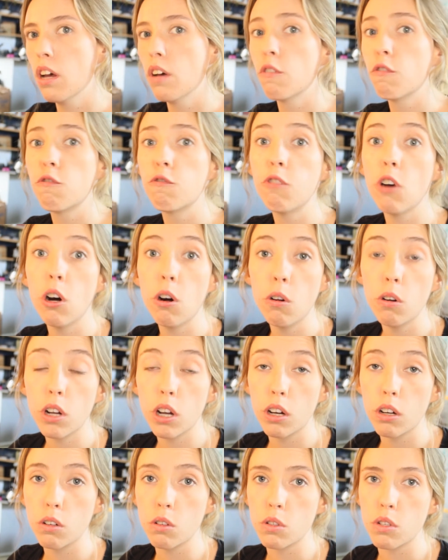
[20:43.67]

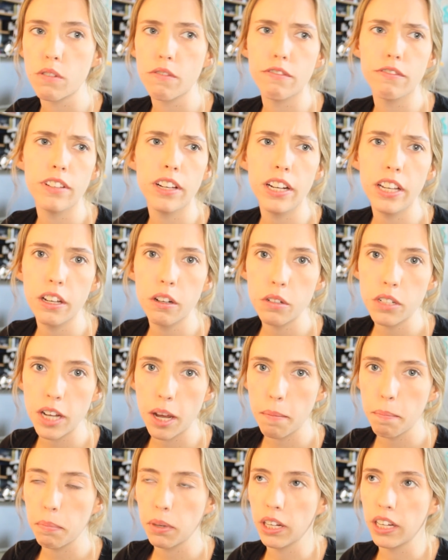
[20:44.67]
photos, video
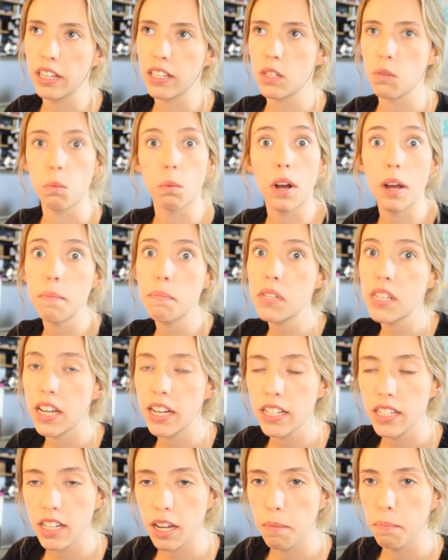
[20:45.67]
templates,
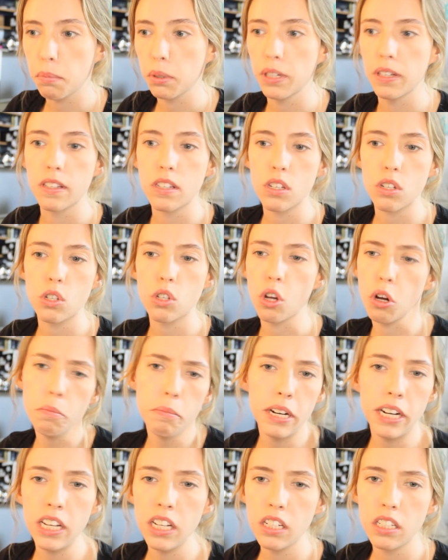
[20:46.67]
website templates, so
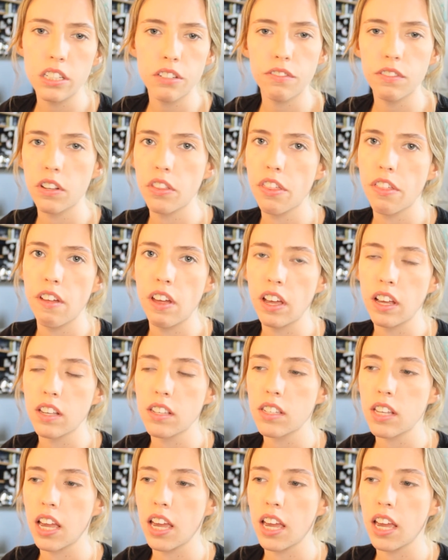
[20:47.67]
many different things,